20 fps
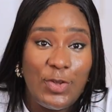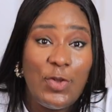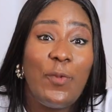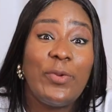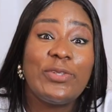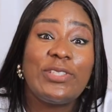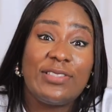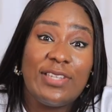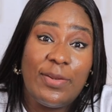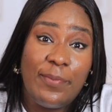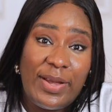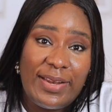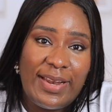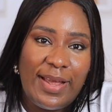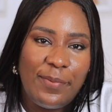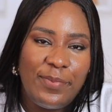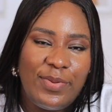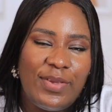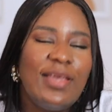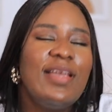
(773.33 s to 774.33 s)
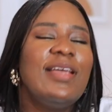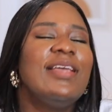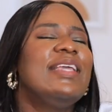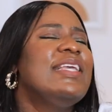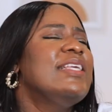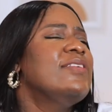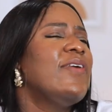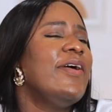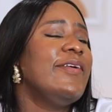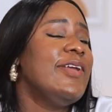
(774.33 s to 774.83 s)
You want such a man, Abi?
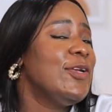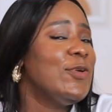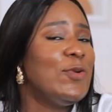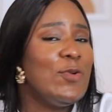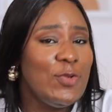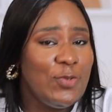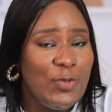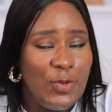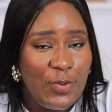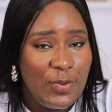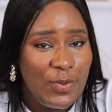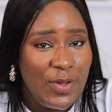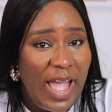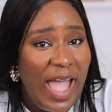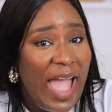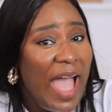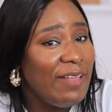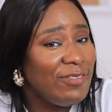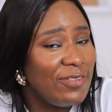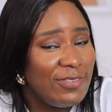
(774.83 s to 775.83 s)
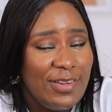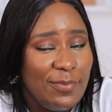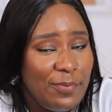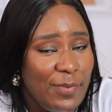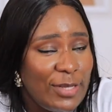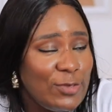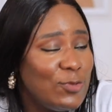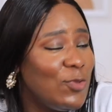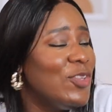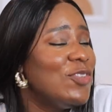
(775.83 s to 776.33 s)
He's very good, though. I have such a
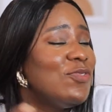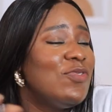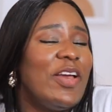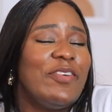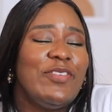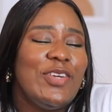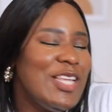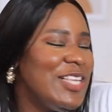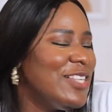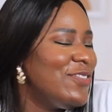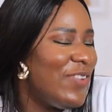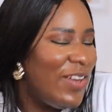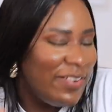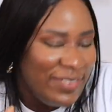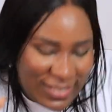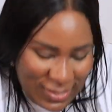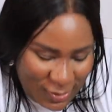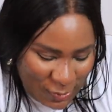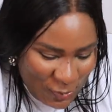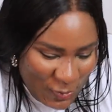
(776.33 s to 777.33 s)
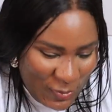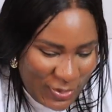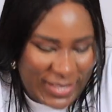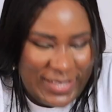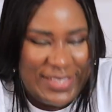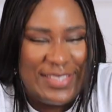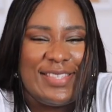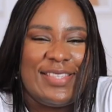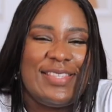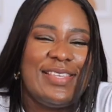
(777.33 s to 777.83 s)
man, so he's very
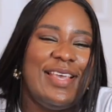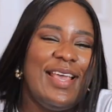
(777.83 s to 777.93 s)
sweet.